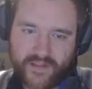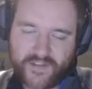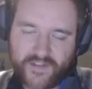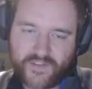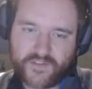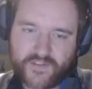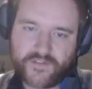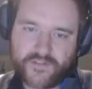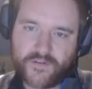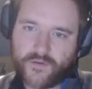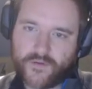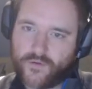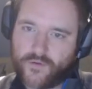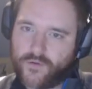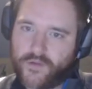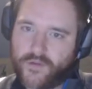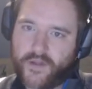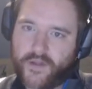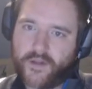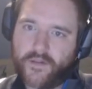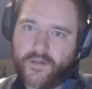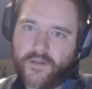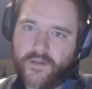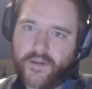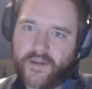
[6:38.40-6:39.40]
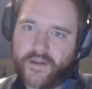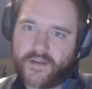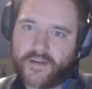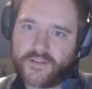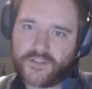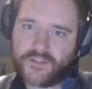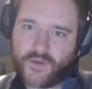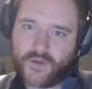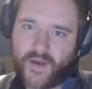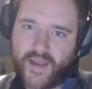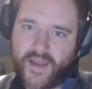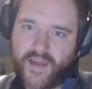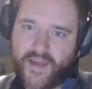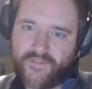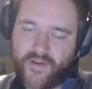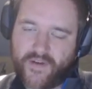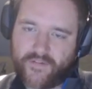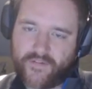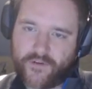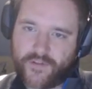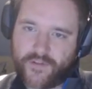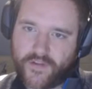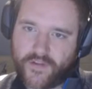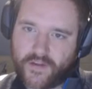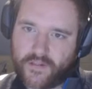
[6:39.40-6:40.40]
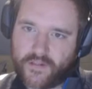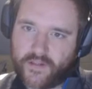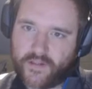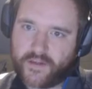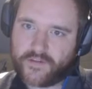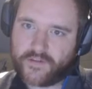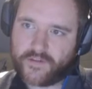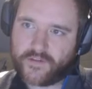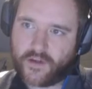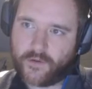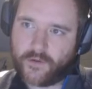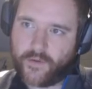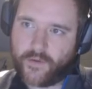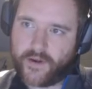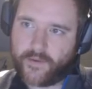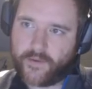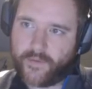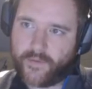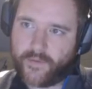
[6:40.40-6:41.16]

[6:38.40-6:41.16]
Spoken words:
this to Google Analytics. So I have everything linked already right